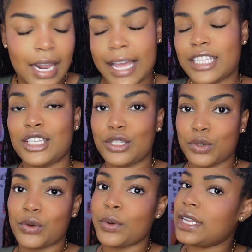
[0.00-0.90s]
like to
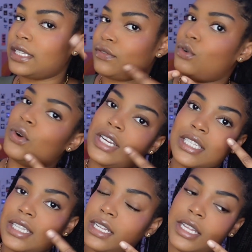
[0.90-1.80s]
do is of
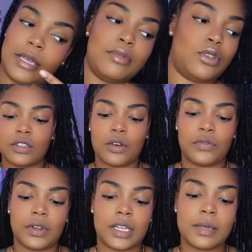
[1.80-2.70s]
course the lips. So
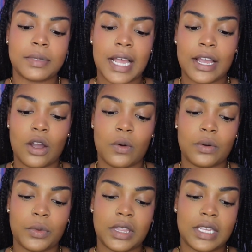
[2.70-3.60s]
for lips, I go
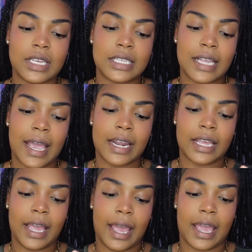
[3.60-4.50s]
in with this
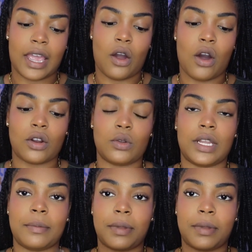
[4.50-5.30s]
NK Auto Lip